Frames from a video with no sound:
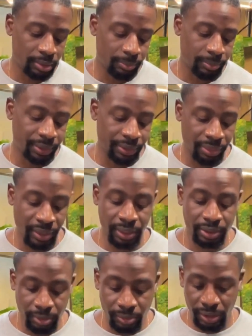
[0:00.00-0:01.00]
But thank
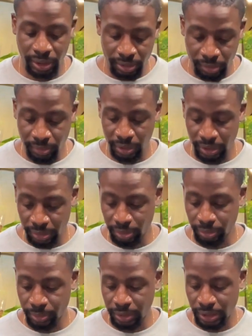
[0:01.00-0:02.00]
you
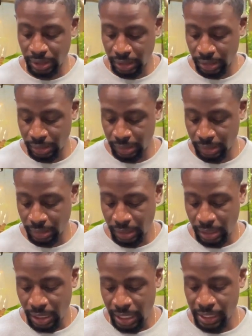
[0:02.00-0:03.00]
again.
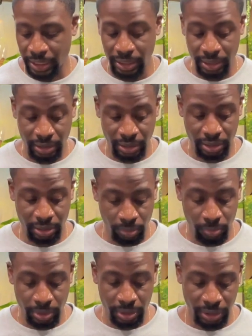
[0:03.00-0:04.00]
I can't thank you
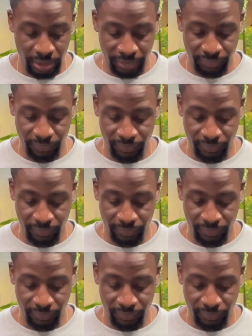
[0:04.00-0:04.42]
enough.